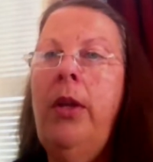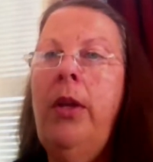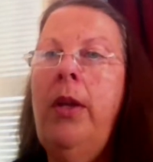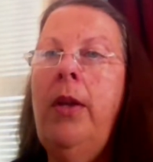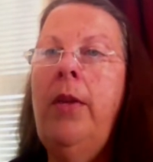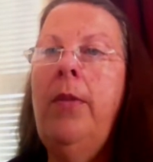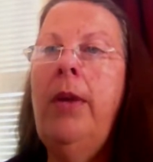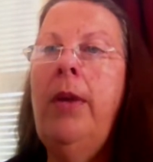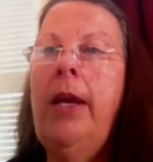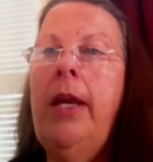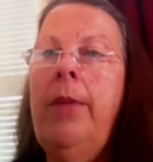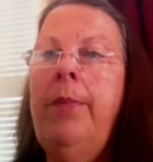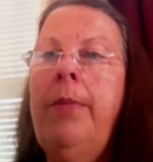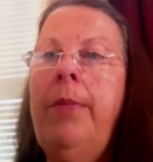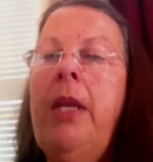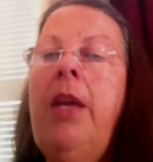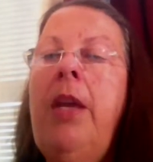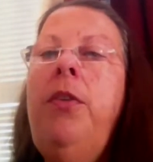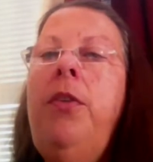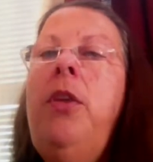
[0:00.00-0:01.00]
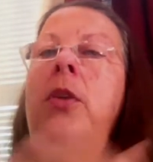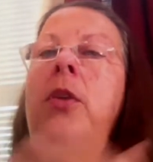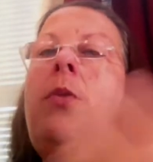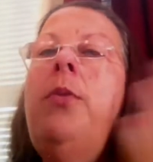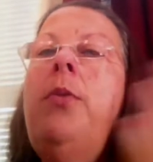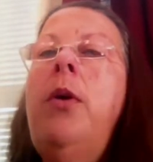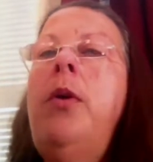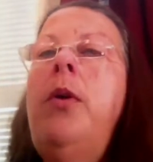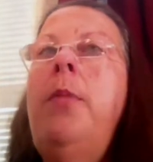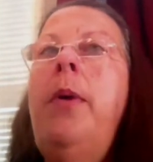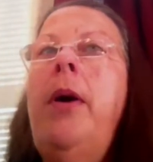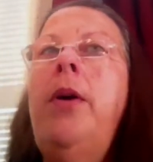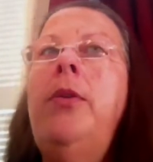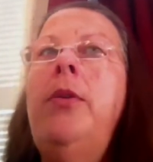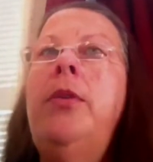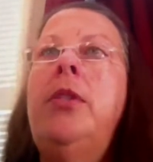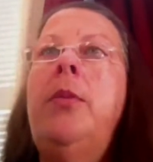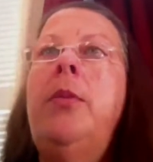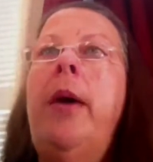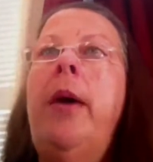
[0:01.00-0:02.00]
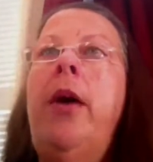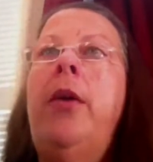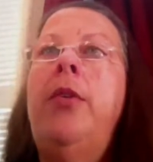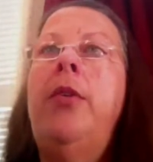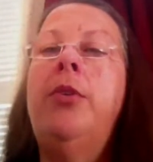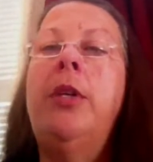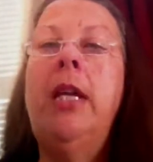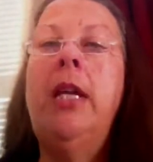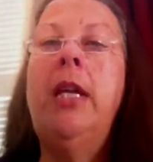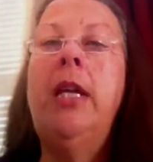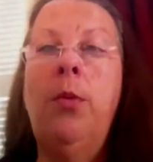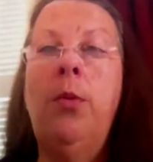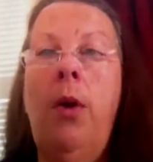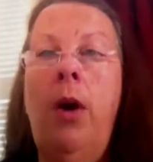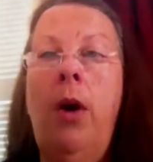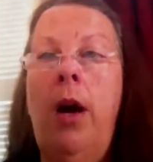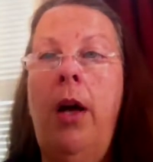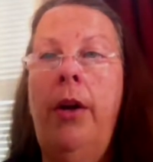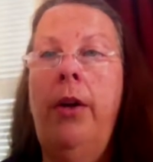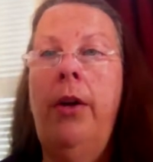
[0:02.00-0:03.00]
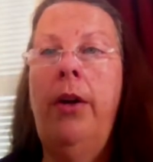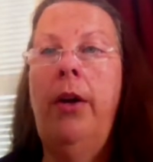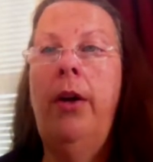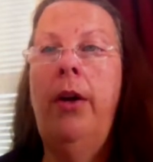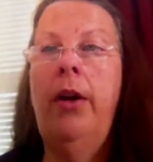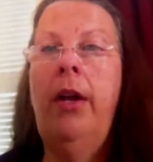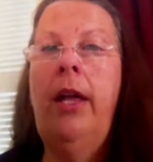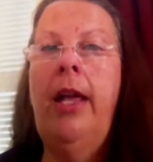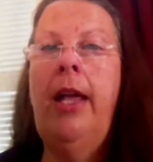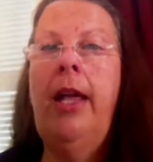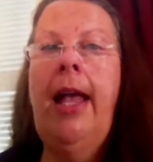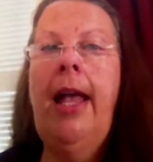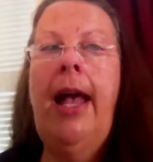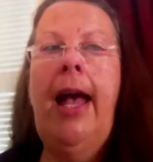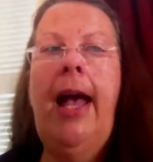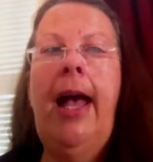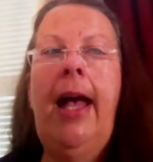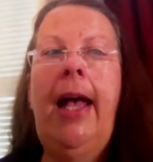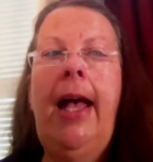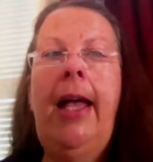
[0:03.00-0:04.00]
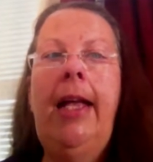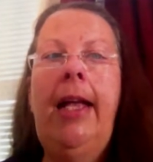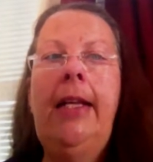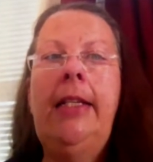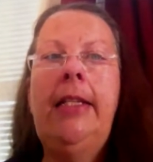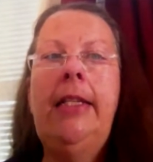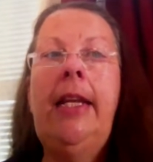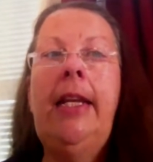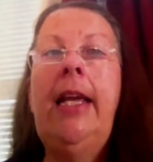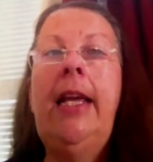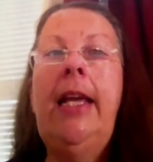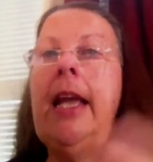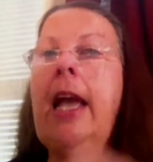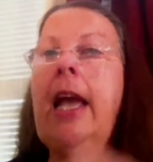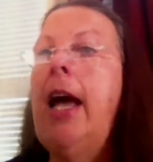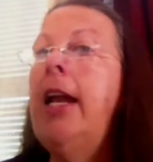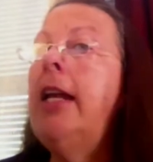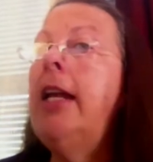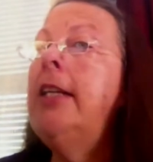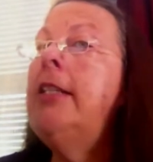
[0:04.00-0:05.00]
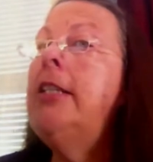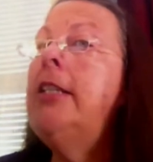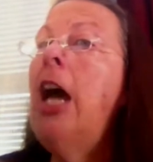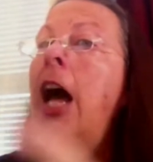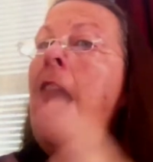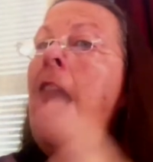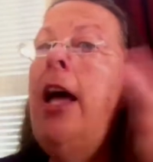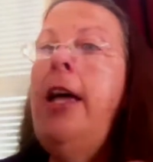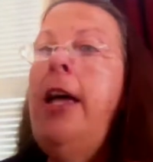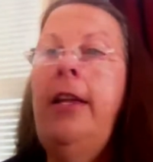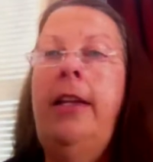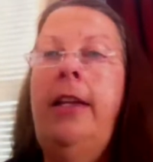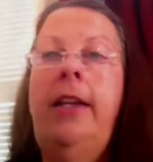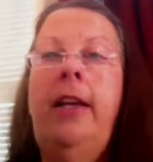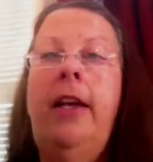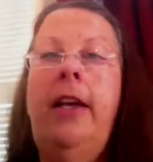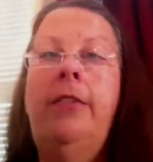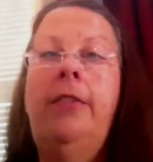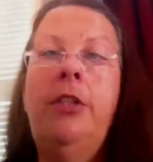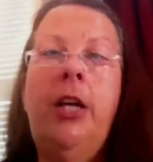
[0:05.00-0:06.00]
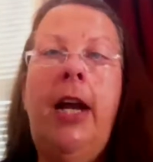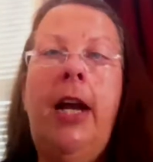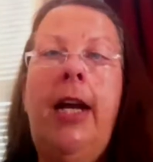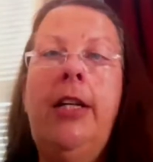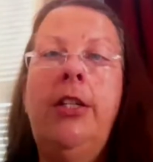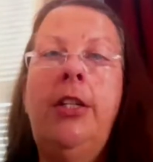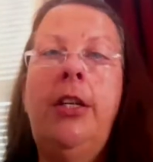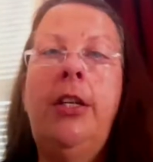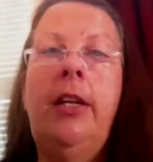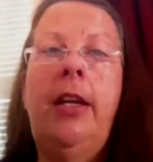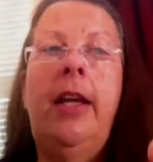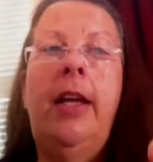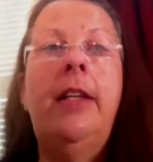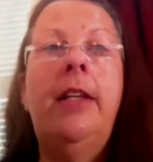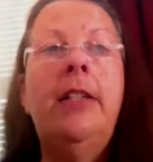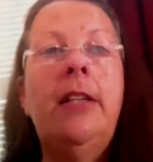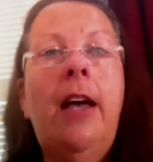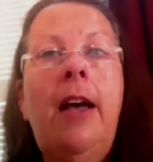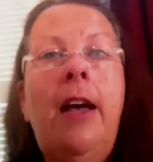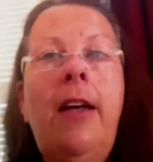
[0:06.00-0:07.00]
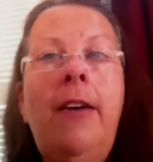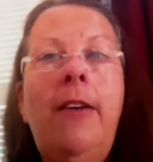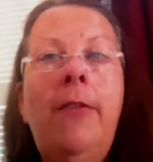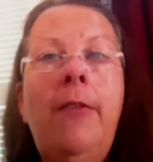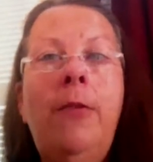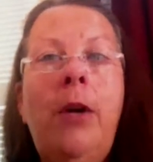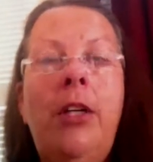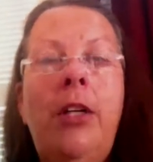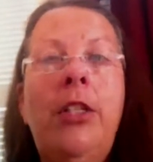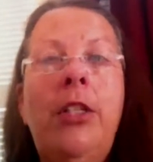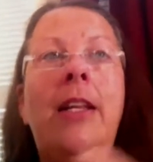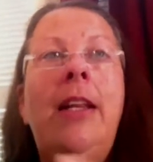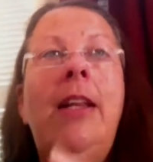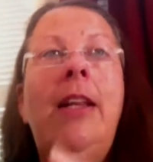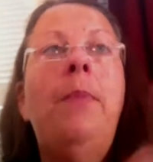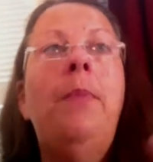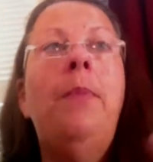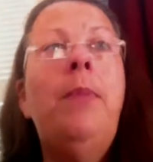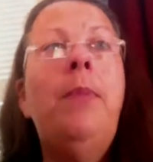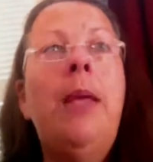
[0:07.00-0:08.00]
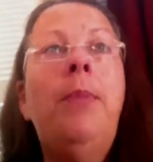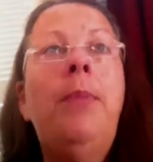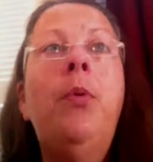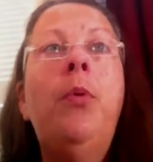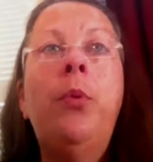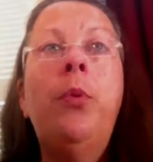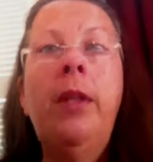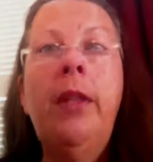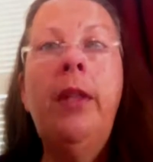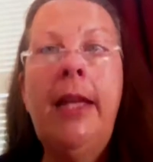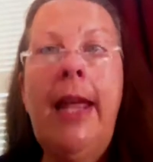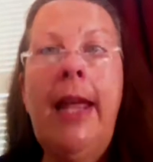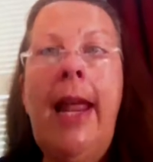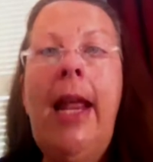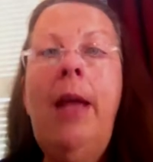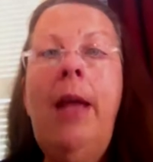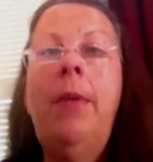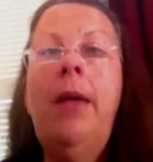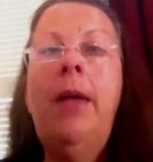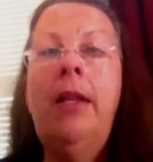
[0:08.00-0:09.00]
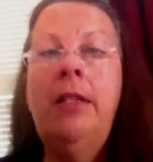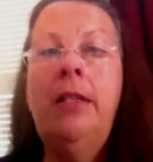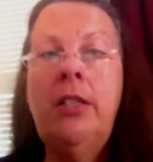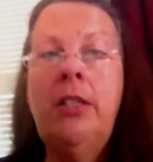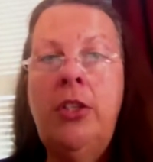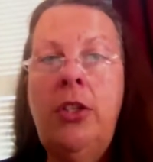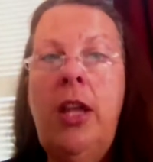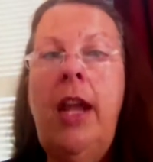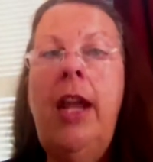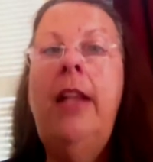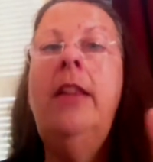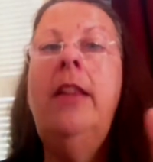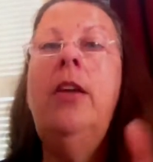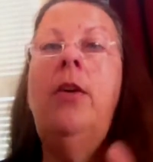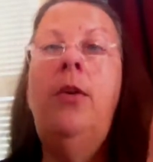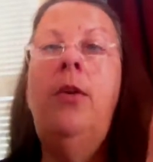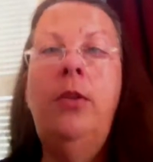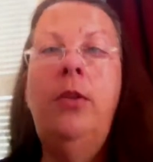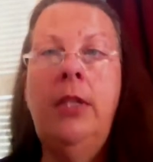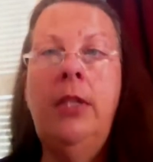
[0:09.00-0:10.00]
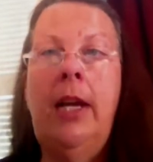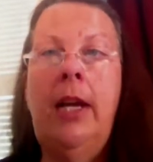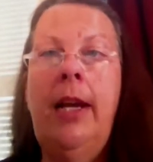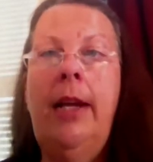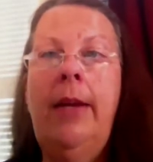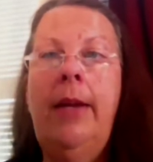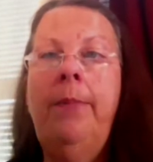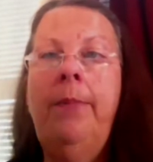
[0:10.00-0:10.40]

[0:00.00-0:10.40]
right? If you wrote a post about drinking water and it got a ton of traction and a ton of watch, and people really came and stayed the whole time,